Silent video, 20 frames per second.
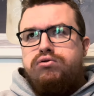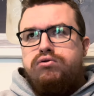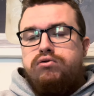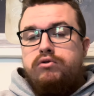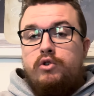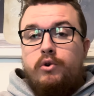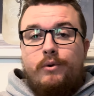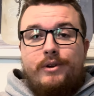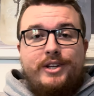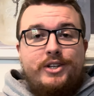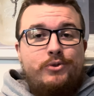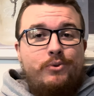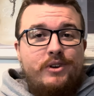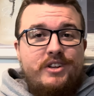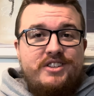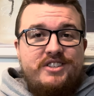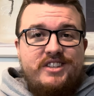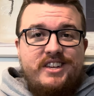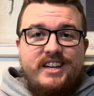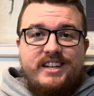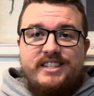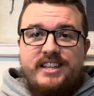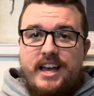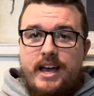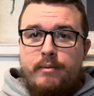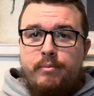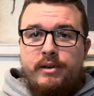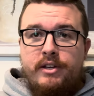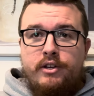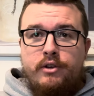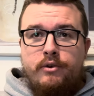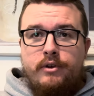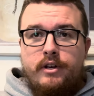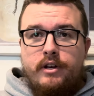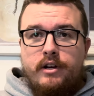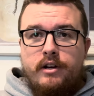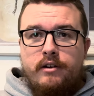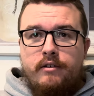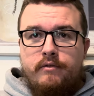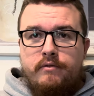2026. Happy New
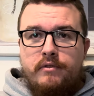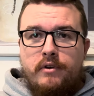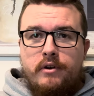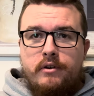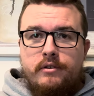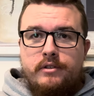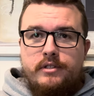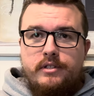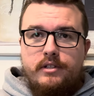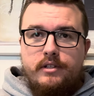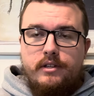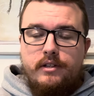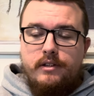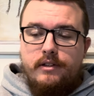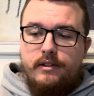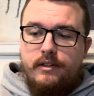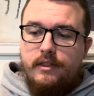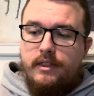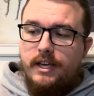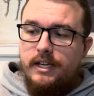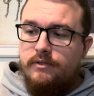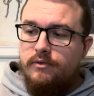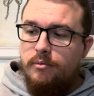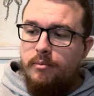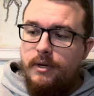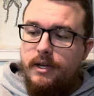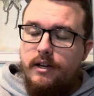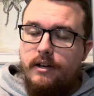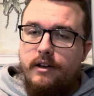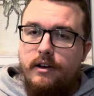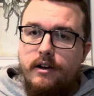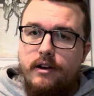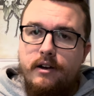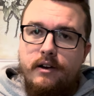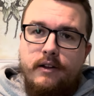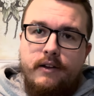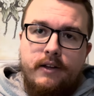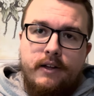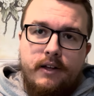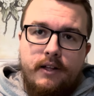Year, folks. Thanks for being here.
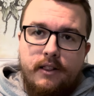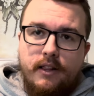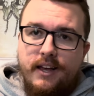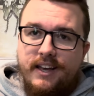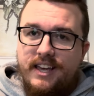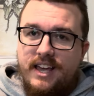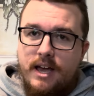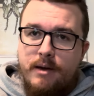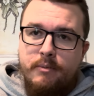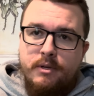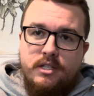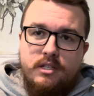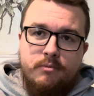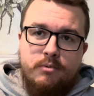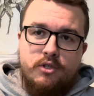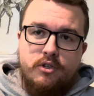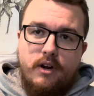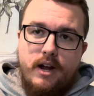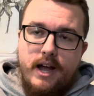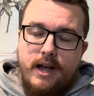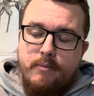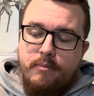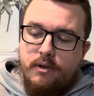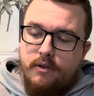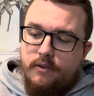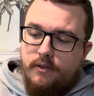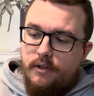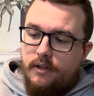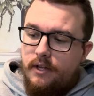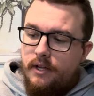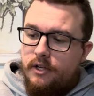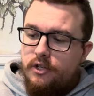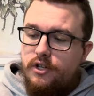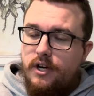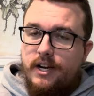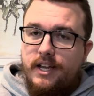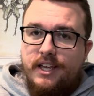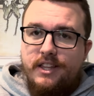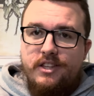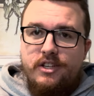Like, comment, subscribe. Try
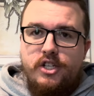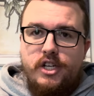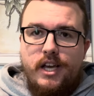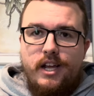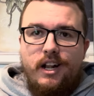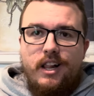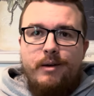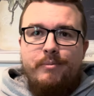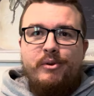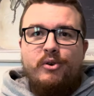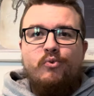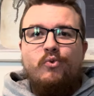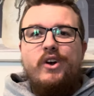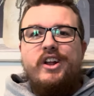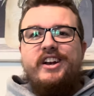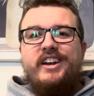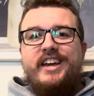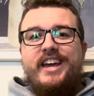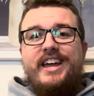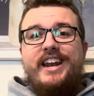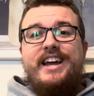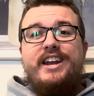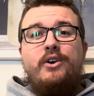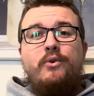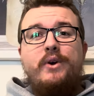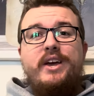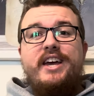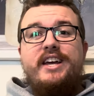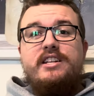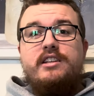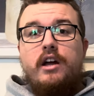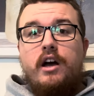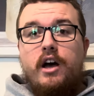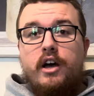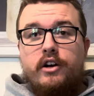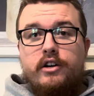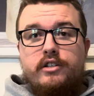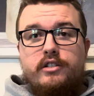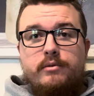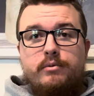to get the channel up and running again. I know we hit
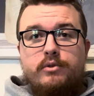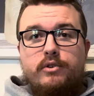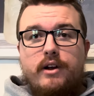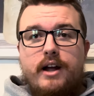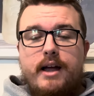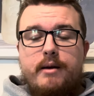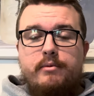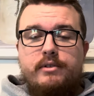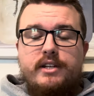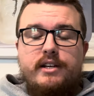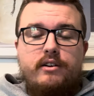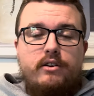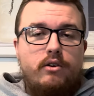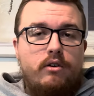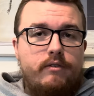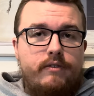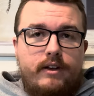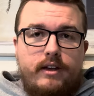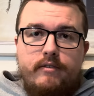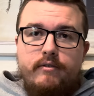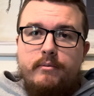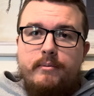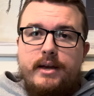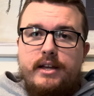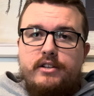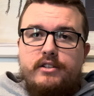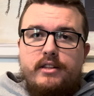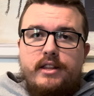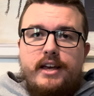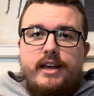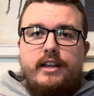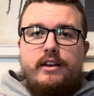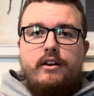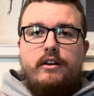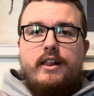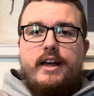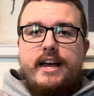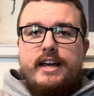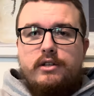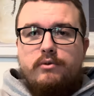100 subscribers. I don't know if I even mentioned that in our
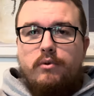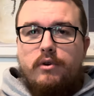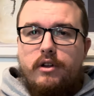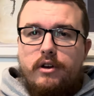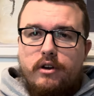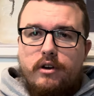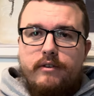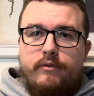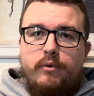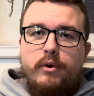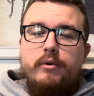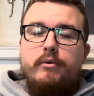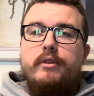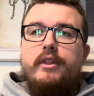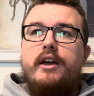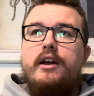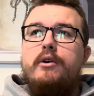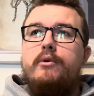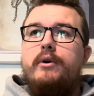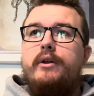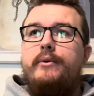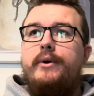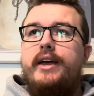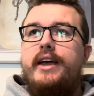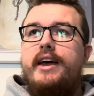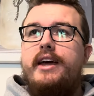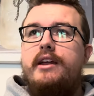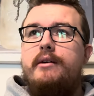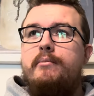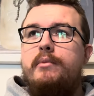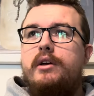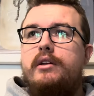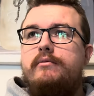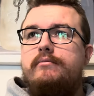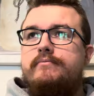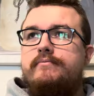last one or if we were there when we had it, but